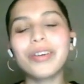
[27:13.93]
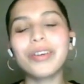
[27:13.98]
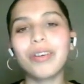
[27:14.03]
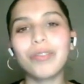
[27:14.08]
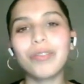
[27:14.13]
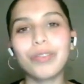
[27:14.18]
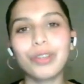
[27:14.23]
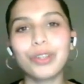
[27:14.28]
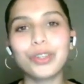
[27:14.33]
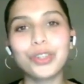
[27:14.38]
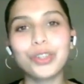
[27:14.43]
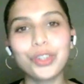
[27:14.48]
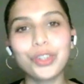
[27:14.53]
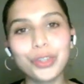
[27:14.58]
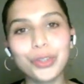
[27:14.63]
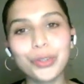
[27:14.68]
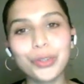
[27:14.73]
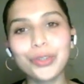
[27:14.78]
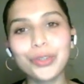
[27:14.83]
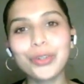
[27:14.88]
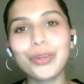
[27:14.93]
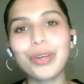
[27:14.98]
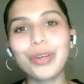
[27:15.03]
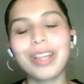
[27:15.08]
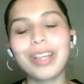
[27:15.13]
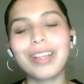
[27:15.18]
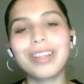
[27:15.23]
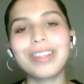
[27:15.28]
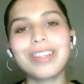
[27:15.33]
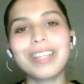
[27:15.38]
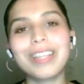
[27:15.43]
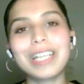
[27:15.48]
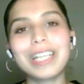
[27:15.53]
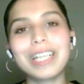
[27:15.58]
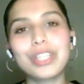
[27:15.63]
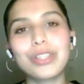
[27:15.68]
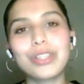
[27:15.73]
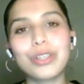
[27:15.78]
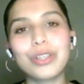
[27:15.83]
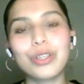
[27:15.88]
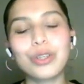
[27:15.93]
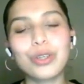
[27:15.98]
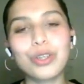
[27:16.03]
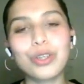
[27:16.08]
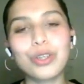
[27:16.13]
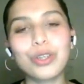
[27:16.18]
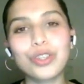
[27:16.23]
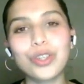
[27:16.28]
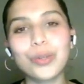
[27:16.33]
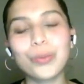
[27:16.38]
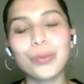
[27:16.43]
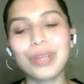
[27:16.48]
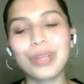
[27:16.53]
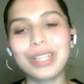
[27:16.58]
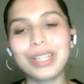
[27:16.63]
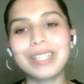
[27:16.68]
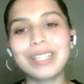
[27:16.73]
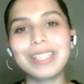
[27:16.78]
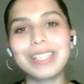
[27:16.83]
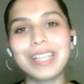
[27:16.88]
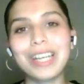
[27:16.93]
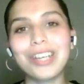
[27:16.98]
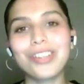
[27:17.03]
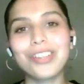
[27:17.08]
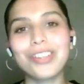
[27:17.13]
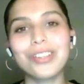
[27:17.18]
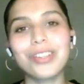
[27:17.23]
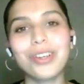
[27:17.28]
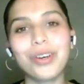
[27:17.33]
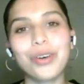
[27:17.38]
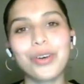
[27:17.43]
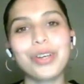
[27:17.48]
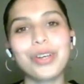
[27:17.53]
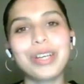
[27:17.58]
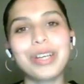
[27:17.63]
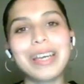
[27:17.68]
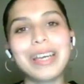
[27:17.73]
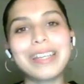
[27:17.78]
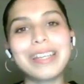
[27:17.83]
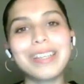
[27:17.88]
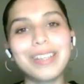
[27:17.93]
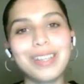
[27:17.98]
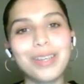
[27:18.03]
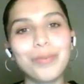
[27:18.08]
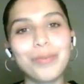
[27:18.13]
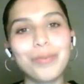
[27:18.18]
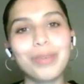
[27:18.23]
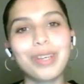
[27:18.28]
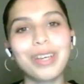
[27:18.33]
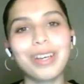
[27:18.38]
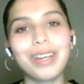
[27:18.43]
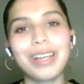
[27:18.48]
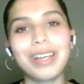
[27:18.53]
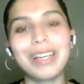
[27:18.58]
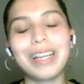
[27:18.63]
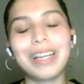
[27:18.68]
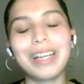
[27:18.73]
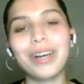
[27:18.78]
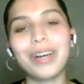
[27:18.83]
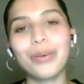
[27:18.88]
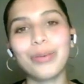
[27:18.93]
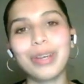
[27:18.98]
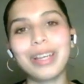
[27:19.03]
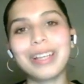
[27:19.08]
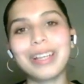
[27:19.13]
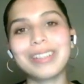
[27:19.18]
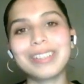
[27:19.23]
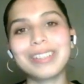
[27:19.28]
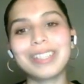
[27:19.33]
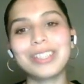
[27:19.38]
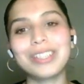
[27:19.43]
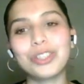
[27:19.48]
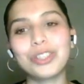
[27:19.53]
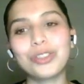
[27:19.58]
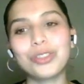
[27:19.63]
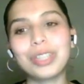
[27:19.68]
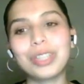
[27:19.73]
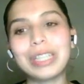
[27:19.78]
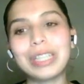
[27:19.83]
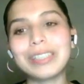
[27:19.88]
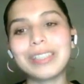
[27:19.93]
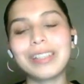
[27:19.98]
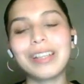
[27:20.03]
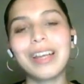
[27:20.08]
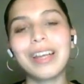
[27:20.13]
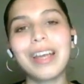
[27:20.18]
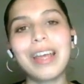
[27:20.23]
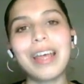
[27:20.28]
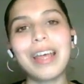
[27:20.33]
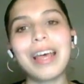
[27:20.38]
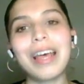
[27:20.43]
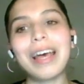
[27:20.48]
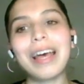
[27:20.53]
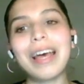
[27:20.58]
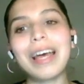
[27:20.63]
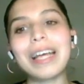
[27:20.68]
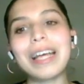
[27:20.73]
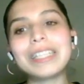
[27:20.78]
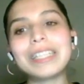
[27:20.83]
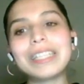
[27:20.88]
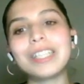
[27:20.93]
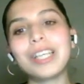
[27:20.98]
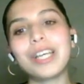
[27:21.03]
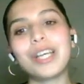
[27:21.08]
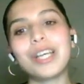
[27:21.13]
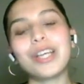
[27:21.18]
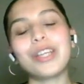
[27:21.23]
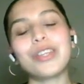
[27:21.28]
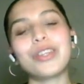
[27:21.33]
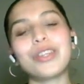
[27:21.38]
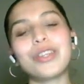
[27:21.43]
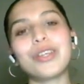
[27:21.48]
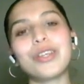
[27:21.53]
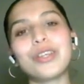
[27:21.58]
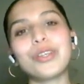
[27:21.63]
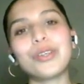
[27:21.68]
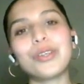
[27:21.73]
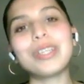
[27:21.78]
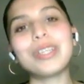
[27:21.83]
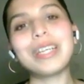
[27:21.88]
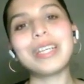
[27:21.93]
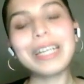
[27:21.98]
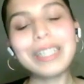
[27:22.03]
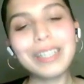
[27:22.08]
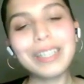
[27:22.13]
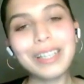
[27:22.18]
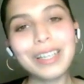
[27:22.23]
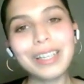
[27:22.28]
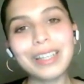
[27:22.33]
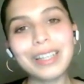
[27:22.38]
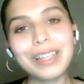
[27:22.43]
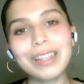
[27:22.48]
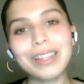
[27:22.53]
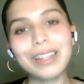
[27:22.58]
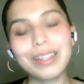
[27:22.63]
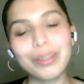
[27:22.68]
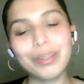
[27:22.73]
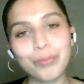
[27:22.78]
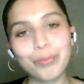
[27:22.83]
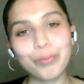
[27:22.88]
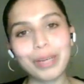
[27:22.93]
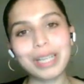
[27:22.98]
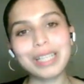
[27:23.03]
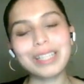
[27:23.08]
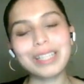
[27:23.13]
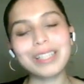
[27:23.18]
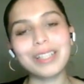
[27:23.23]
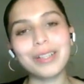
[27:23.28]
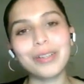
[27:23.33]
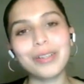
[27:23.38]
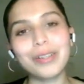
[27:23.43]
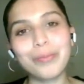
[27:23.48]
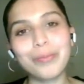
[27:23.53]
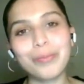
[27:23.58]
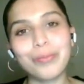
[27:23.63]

of the show in this YouTube presentation on anemia and how it is treated. And the medicine